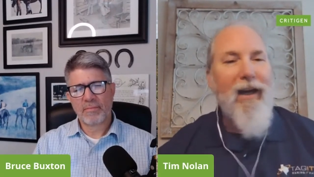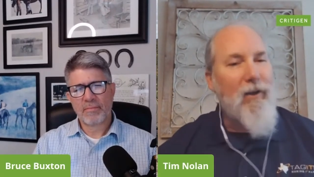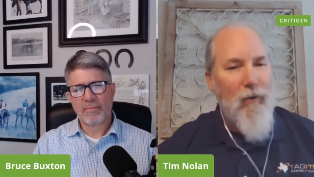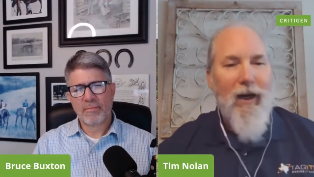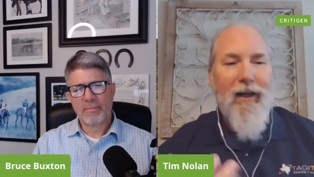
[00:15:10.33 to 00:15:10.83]

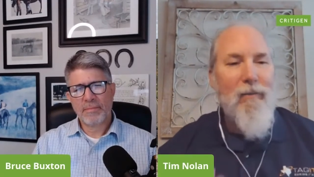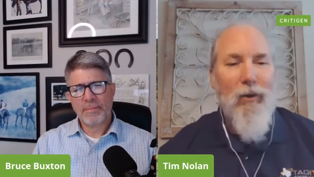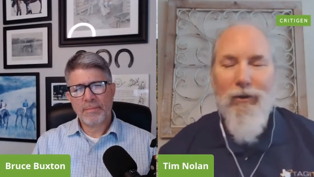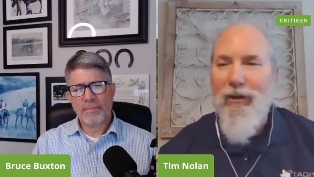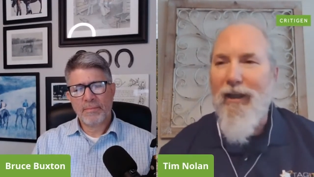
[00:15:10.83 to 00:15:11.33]
Speaker 1: and you're right,
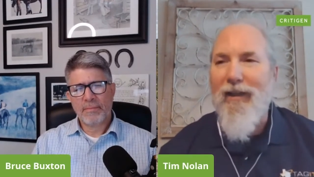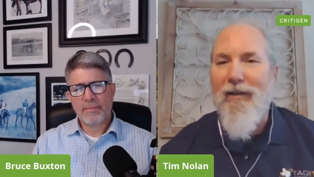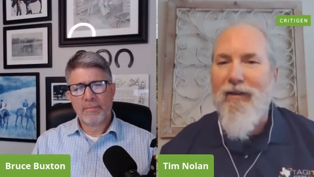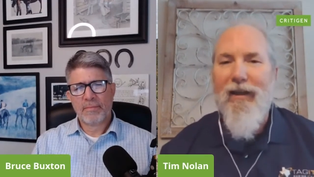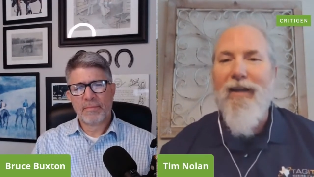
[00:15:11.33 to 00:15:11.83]
Bruce. That
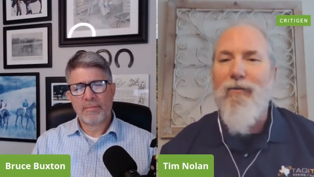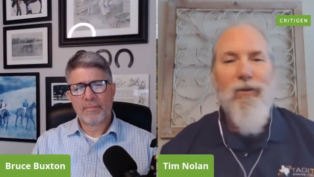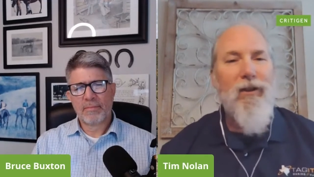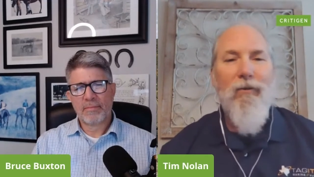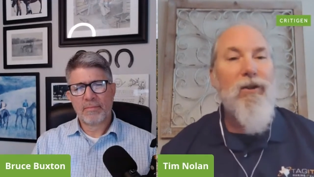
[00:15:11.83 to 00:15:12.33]
didn't that
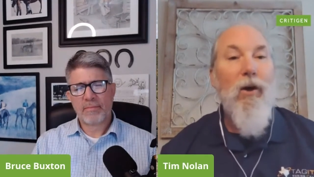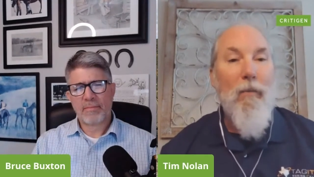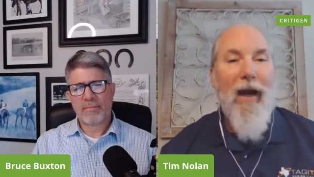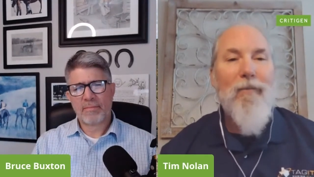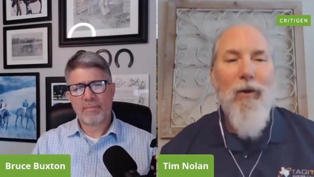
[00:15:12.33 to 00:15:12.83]
there was no
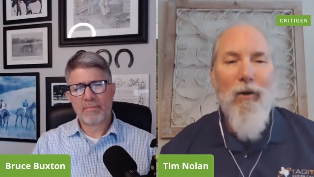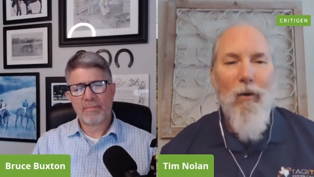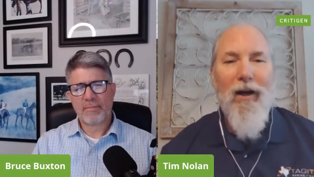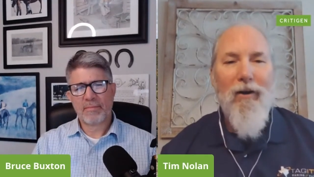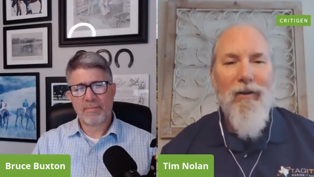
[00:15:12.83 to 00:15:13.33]
map
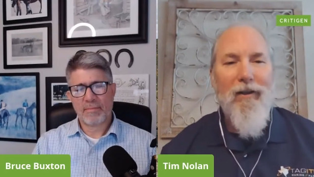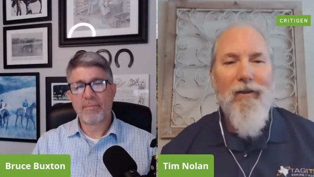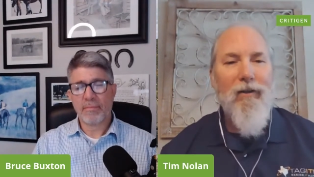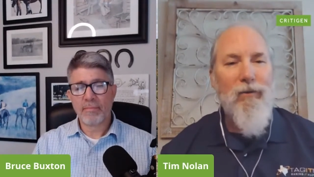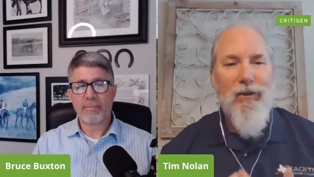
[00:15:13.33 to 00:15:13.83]
required
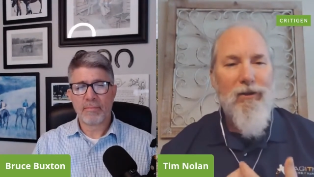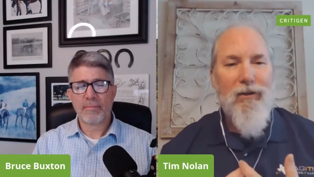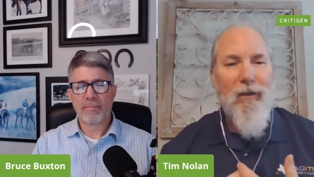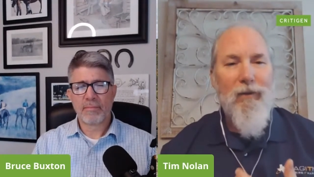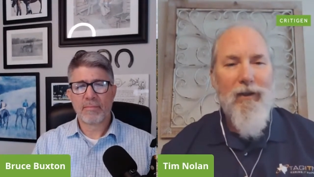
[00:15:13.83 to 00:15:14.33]
here. It was
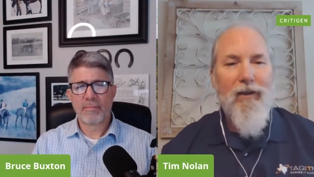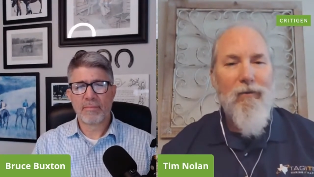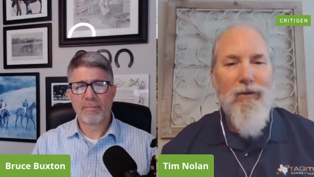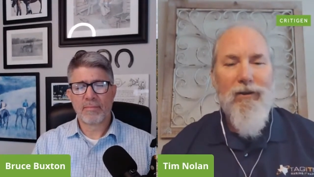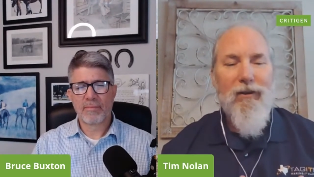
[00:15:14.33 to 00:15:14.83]
just something
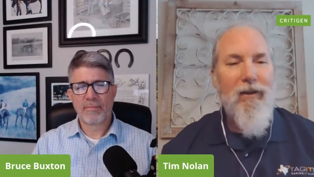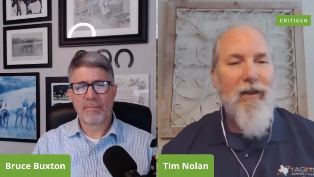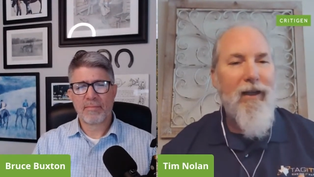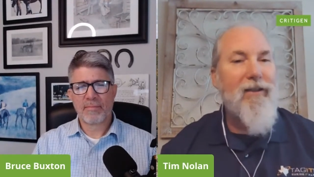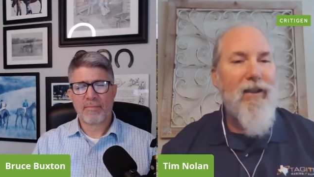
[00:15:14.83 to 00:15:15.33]
that was
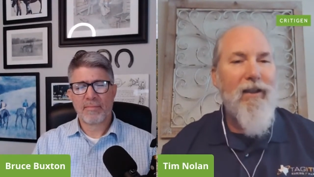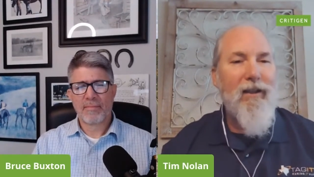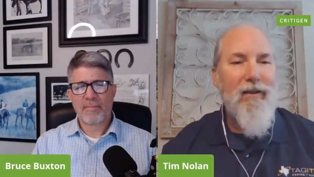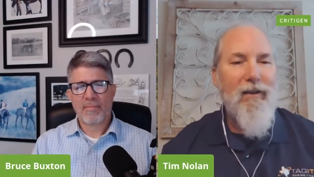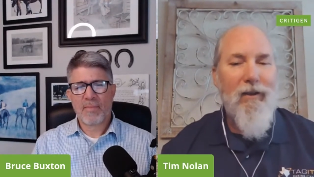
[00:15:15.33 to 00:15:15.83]
uh,
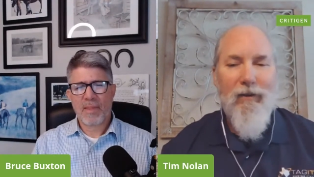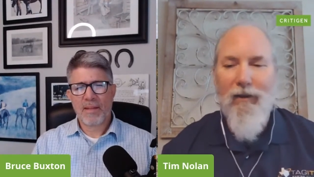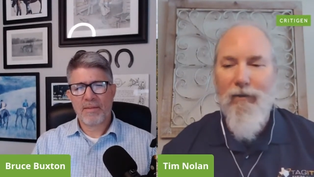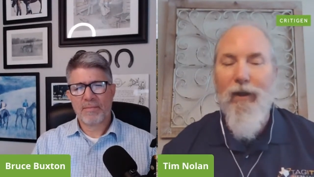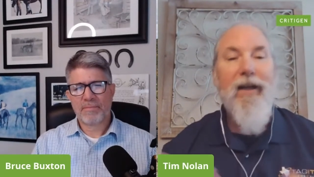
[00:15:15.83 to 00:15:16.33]
easily you know
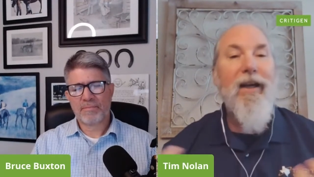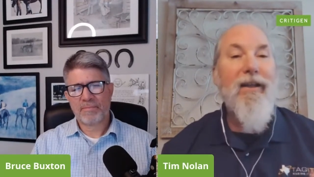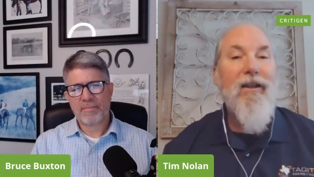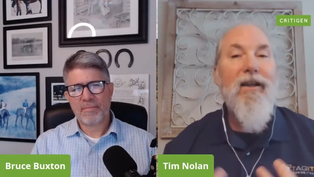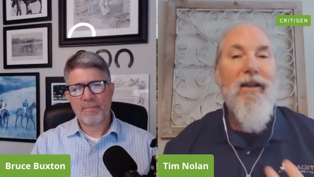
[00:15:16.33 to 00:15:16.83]
that we can
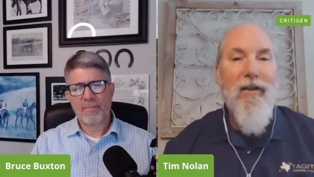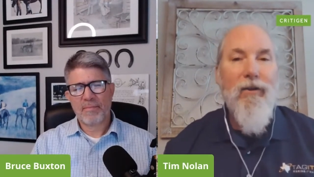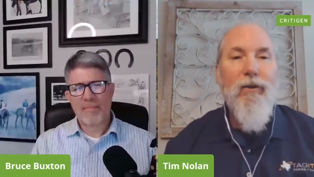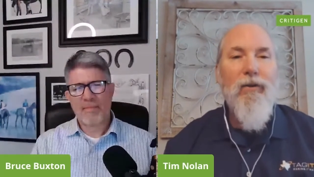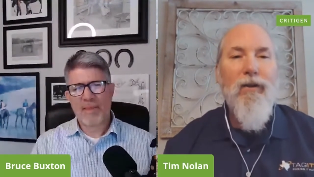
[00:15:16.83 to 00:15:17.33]
easily
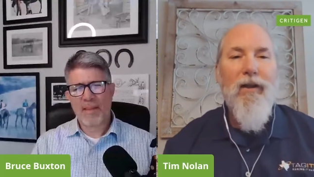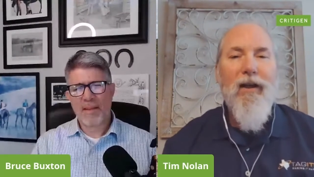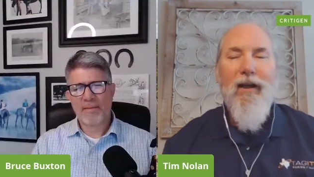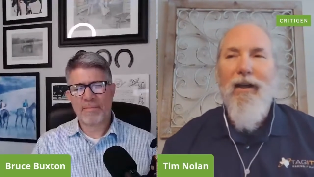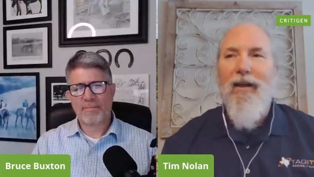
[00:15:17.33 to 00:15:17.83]
do.
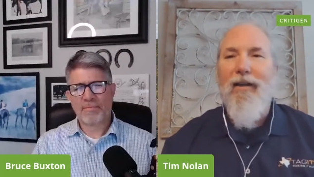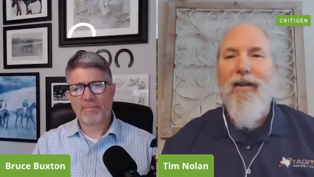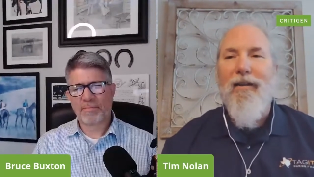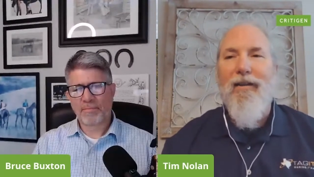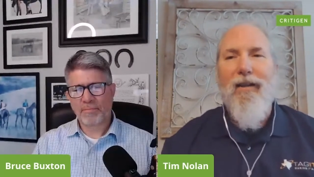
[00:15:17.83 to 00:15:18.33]

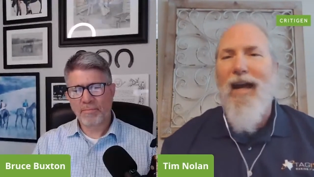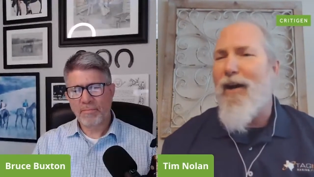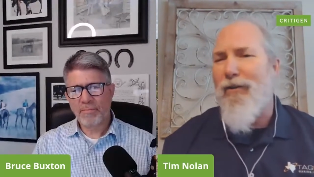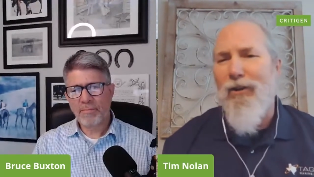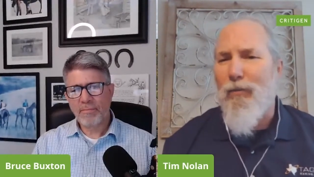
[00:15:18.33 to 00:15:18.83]
That uh,
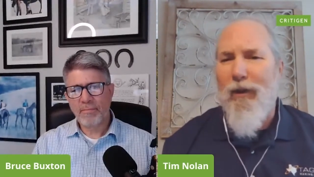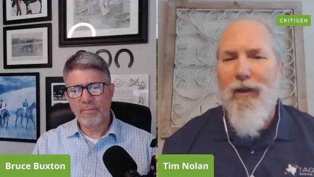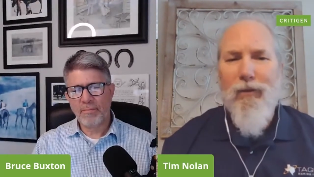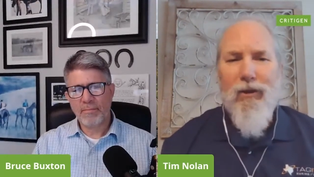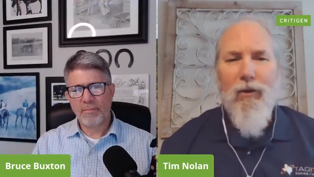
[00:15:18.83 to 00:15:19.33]
now it just
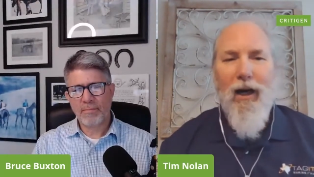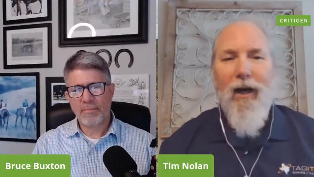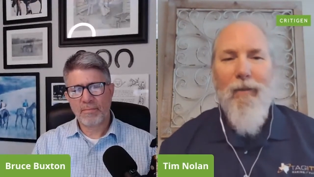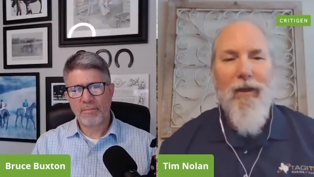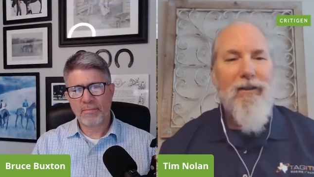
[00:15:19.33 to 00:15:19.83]
becomes so
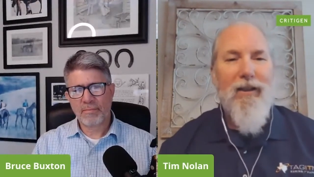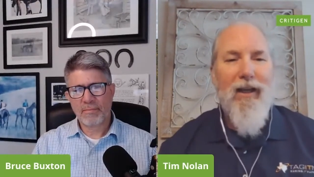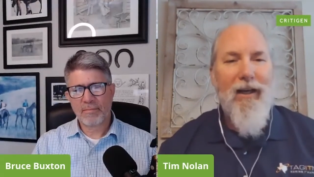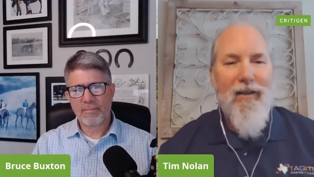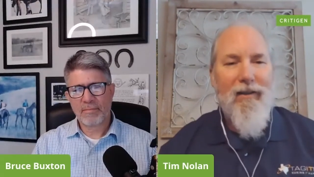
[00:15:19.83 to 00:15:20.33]
common. It's
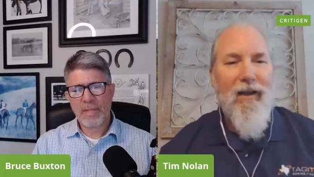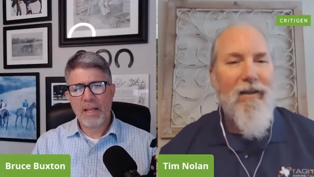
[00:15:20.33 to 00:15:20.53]
not